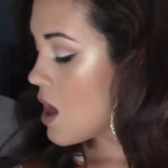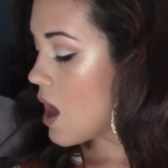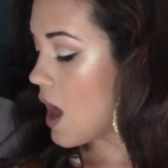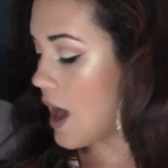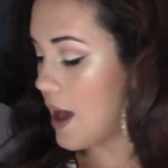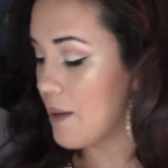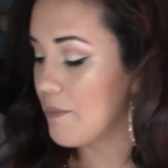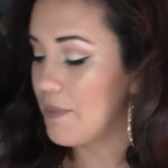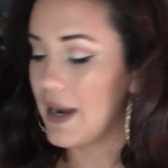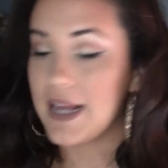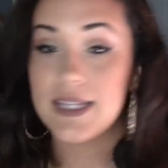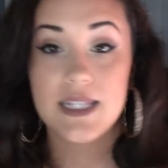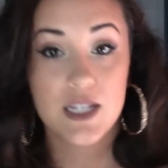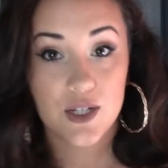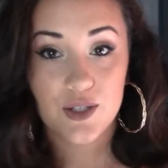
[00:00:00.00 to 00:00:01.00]
But I
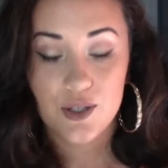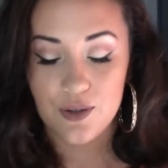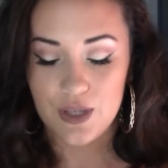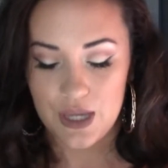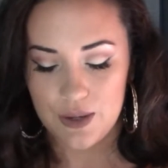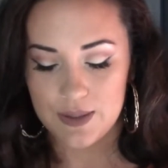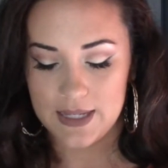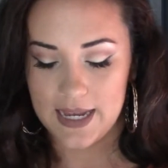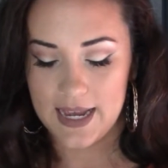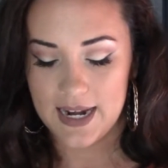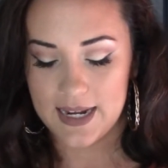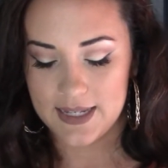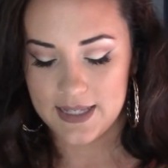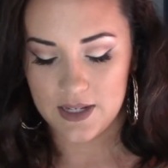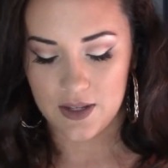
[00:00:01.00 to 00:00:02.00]
still do use it
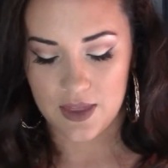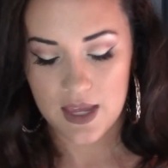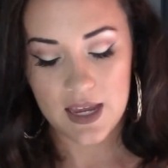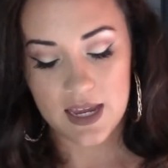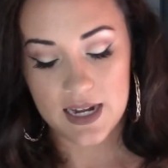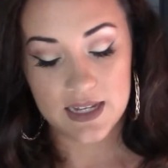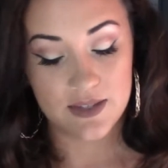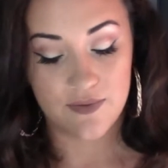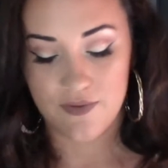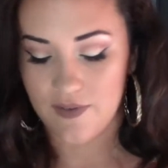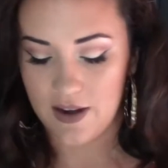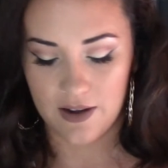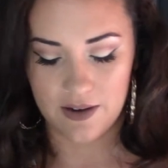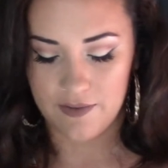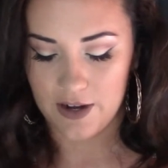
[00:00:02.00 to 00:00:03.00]
and I still think it is
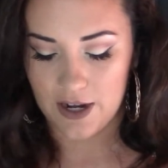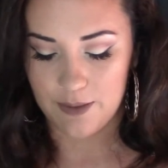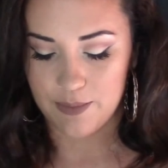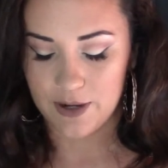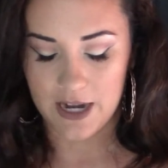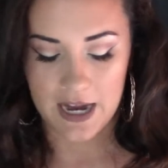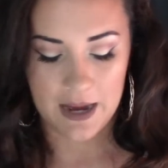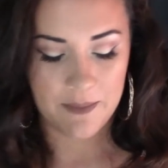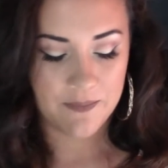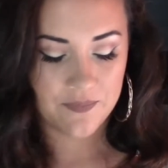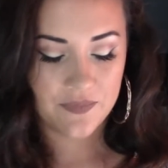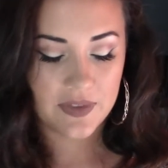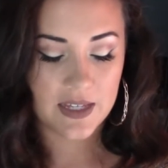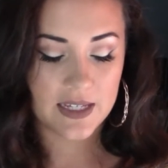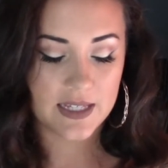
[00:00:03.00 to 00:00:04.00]
very, very pretty.
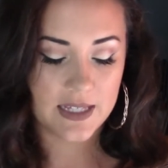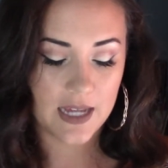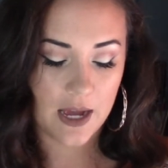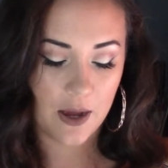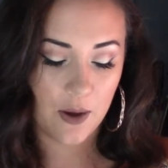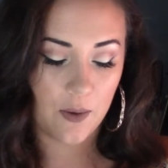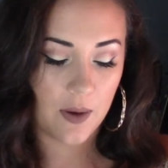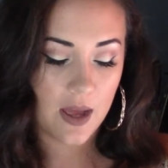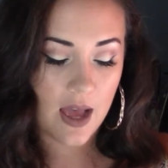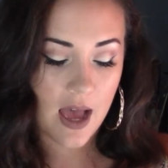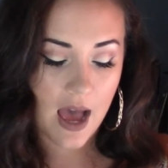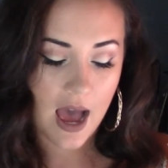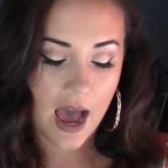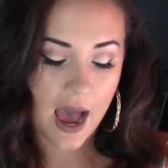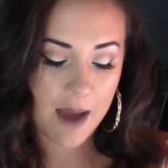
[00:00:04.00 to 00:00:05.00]
So
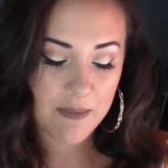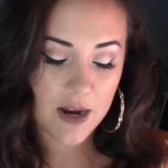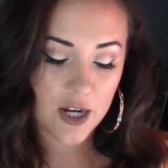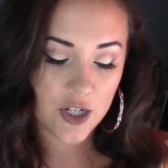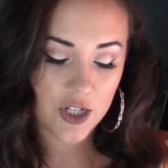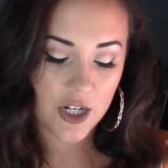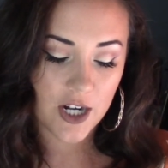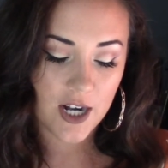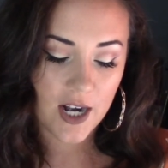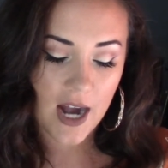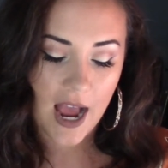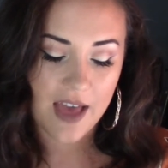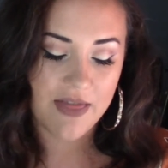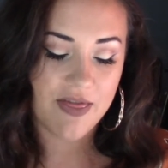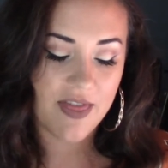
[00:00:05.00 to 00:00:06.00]
I'm not sure.
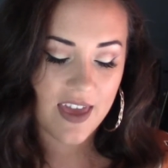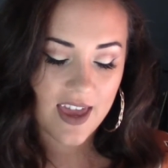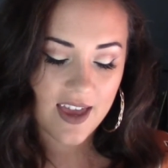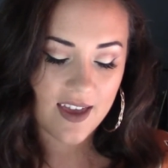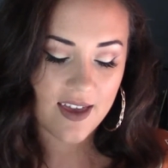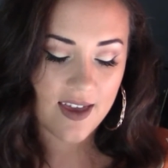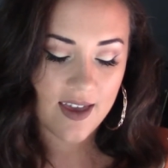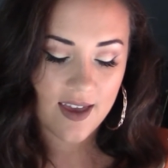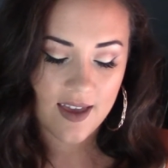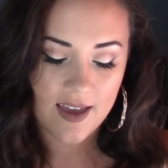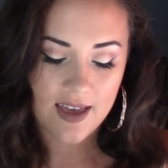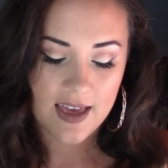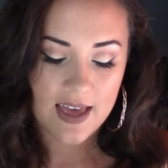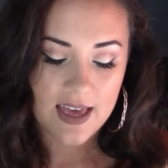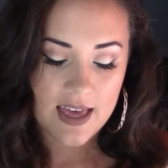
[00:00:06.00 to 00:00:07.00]
I think
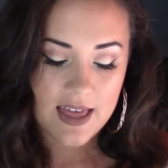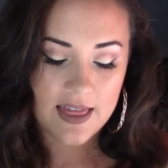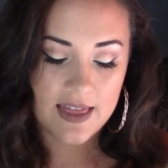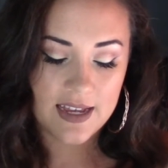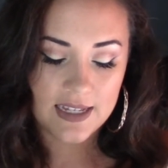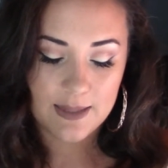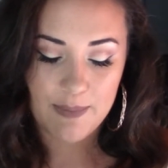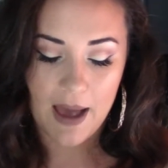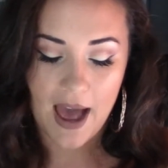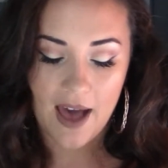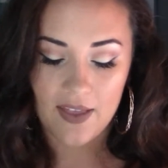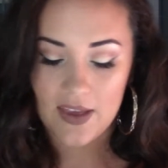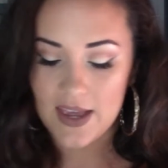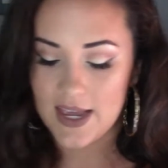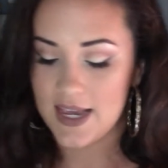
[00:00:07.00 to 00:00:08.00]
this
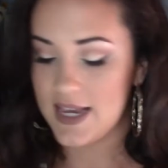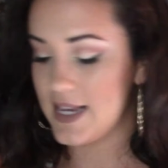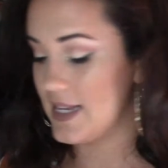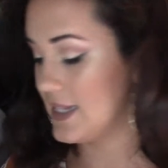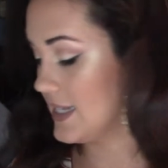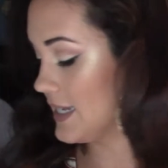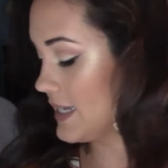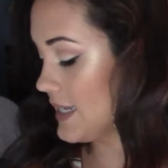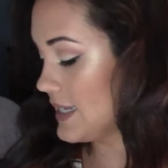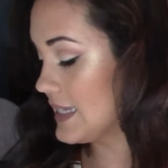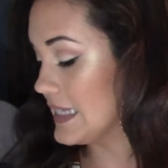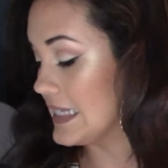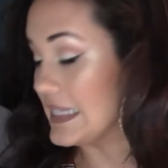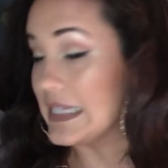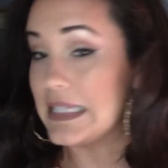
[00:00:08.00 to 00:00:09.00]
palette is
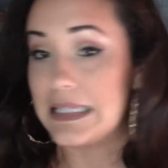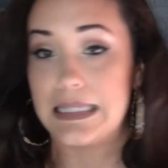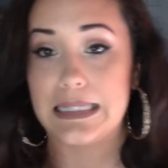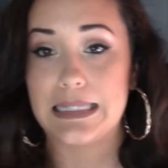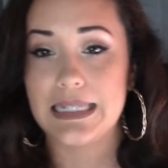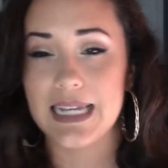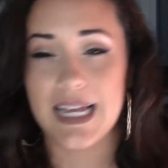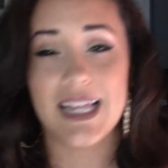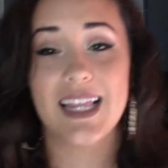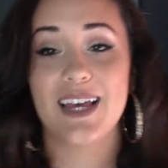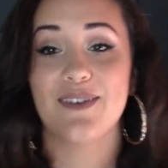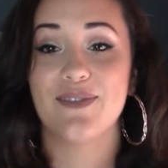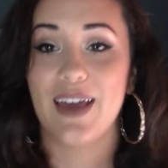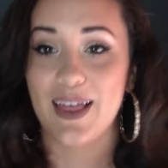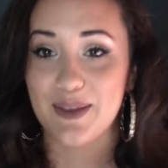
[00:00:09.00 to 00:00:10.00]
still
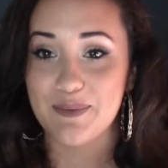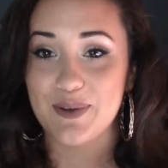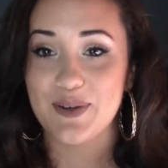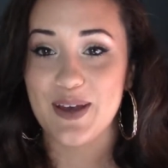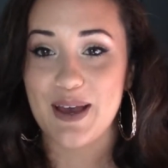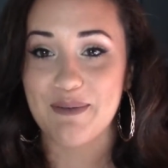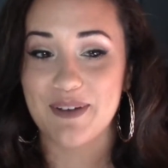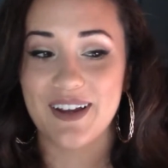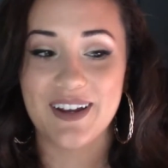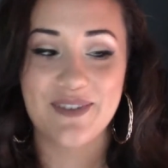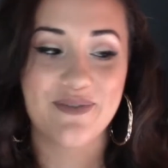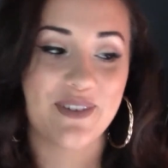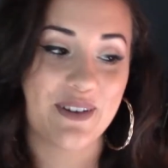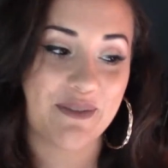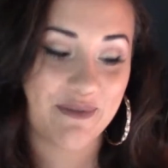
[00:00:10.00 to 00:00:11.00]
available. I'm going to
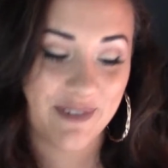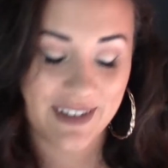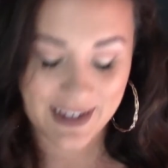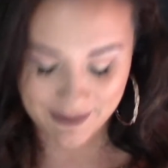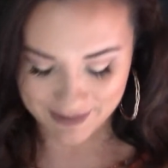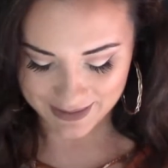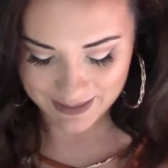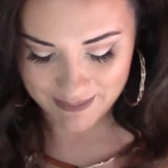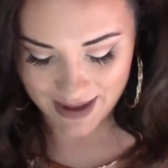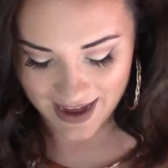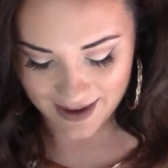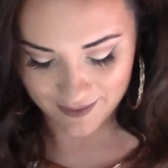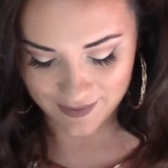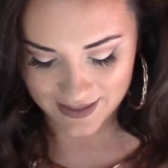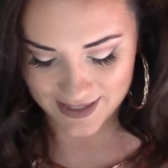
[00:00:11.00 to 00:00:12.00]
feel really, really
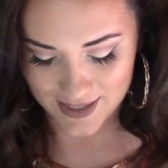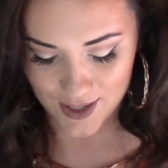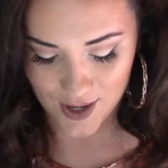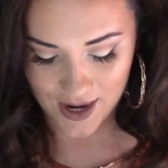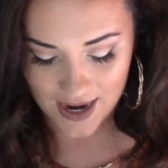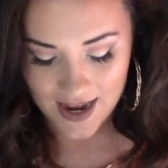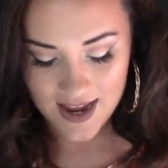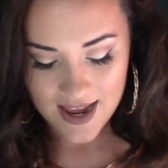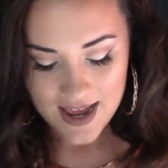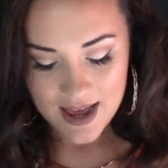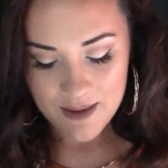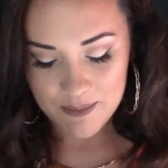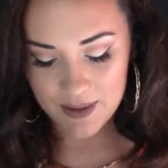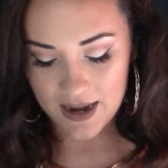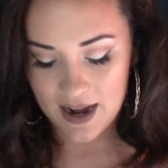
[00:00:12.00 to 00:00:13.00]
bad if it's not.
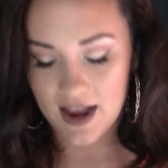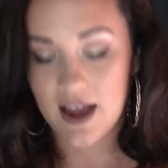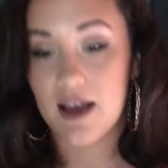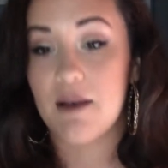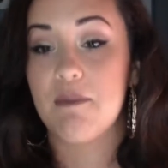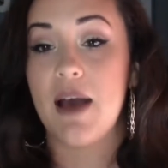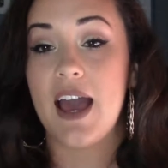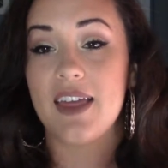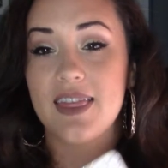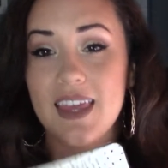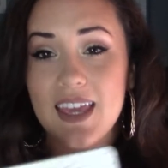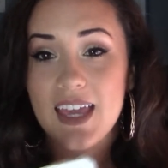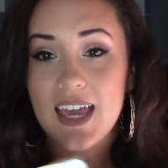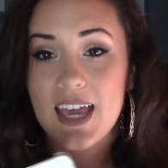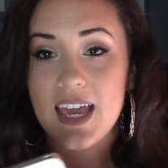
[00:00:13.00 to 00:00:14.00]
But I
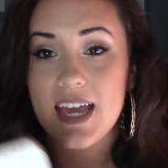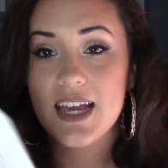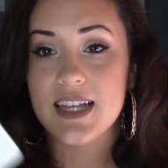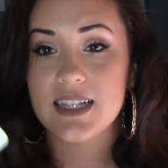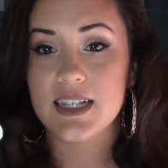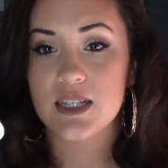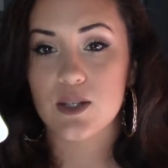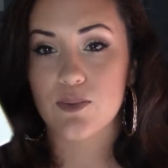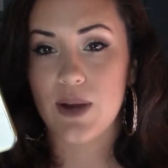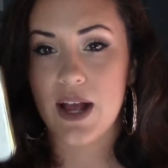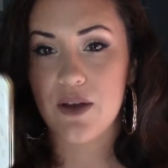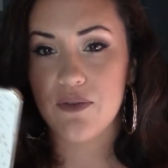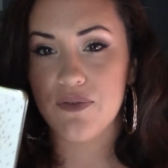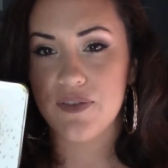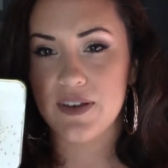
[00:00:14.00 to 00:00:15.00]
think it is. It's
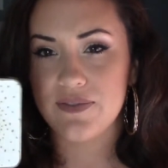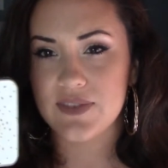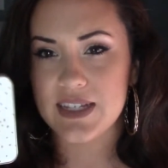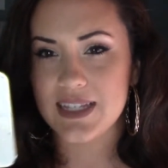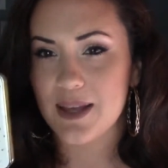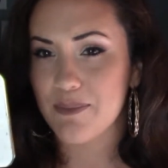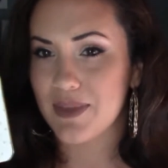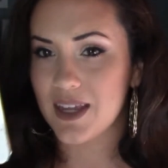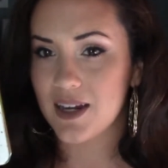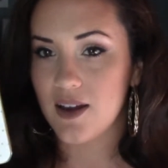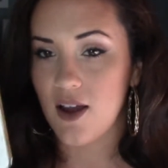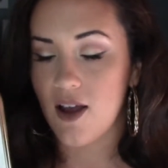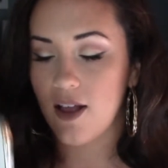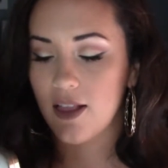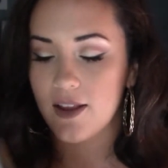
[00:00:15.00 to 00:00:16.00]
around $50-something.
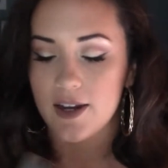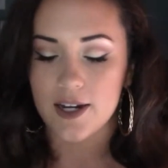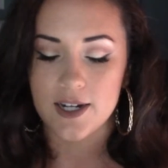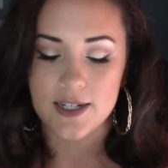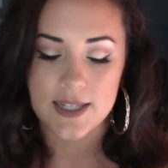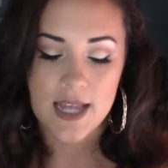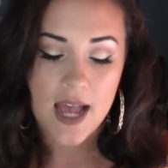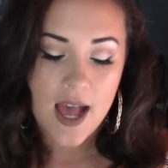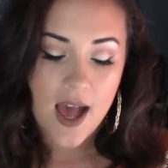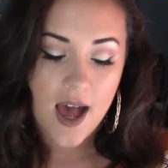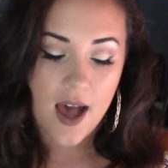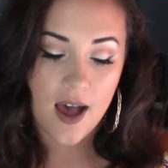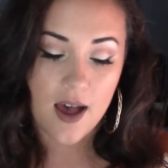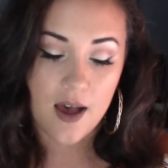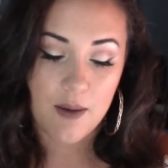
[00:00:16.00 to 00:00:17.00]

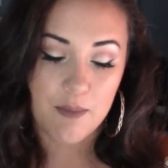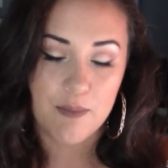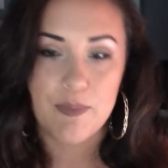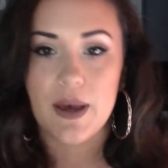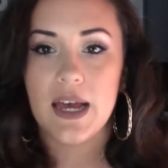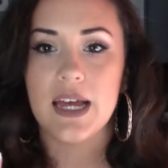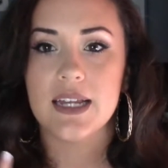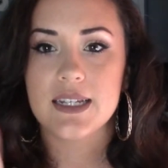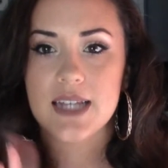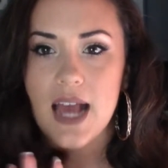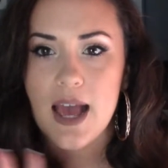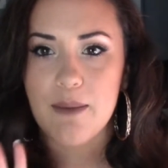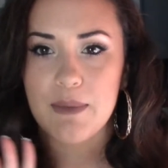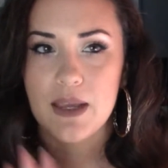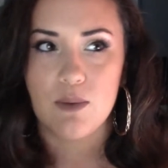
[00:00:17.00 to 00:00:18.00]
But
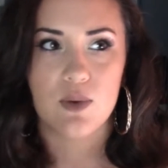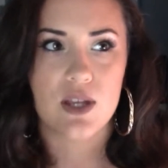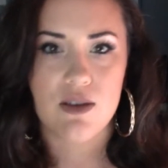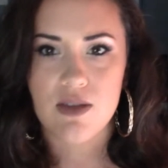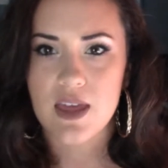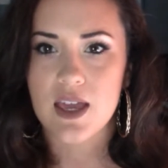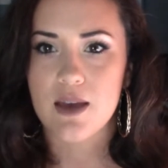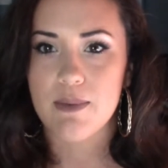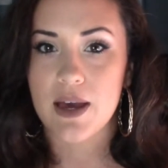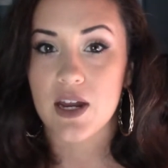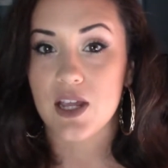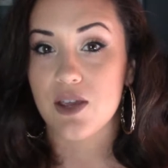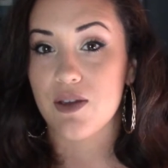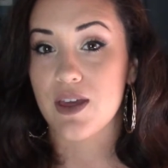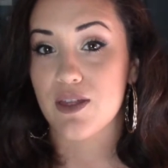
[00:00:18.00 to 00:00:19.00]
I mean, when you think about
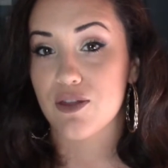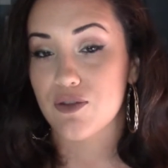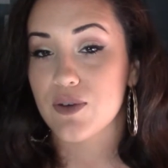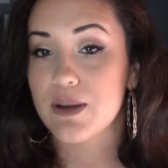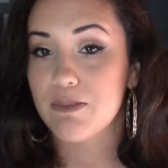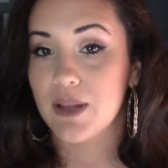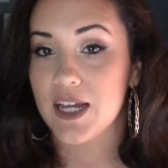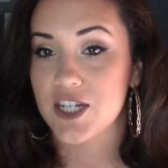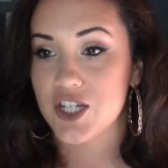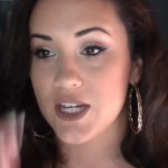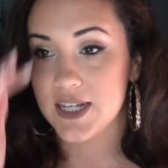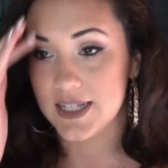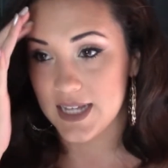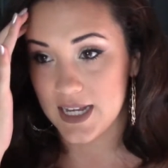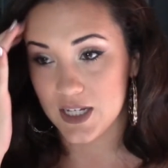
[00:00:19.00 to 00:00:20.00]
it, you get 3
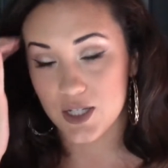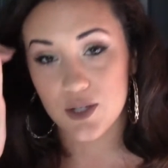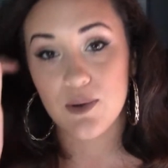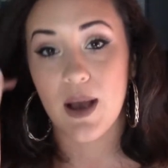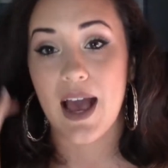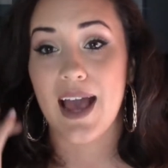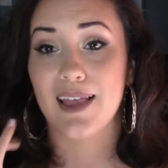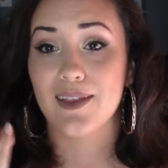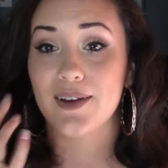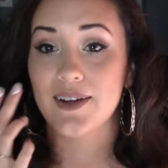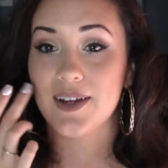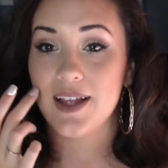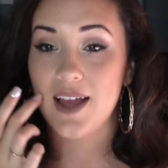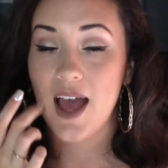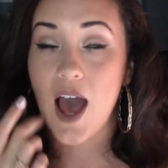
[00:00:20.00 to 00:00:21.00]
blushes and 2
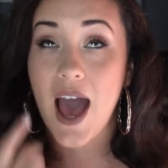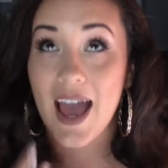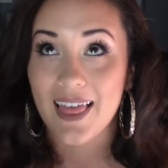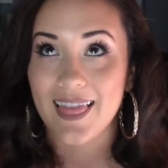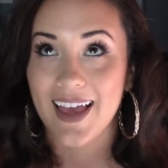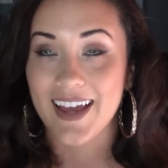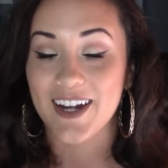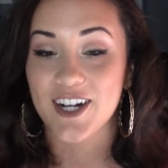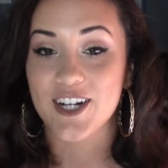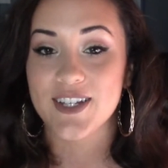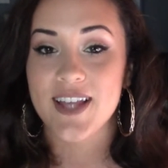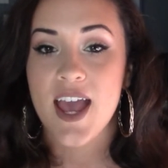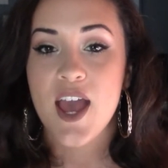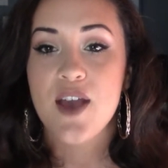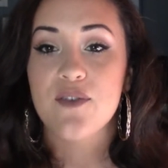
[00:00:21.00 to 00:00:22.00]

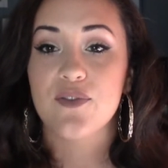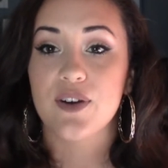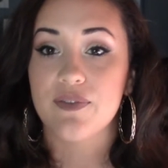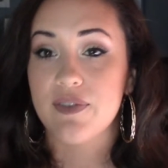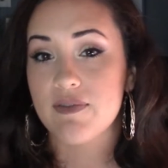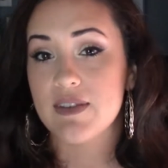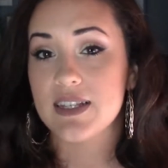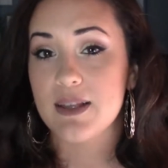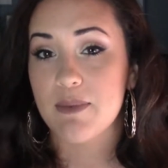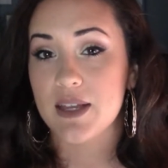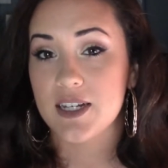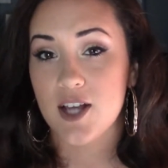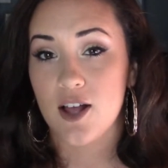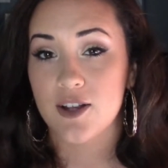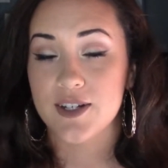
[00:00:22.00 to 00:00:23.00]
highlighters for
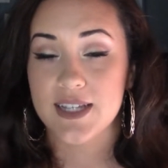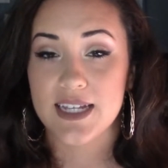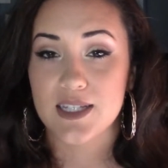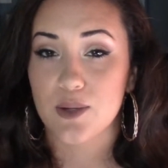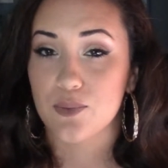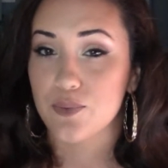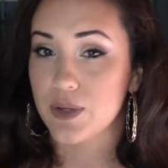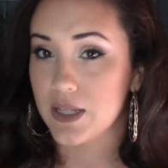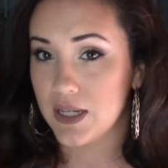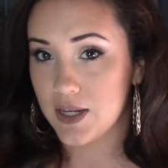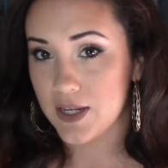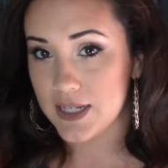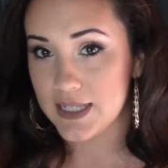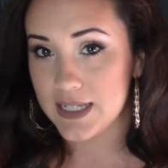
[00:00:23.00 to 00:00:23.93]
$50-something. That's a really good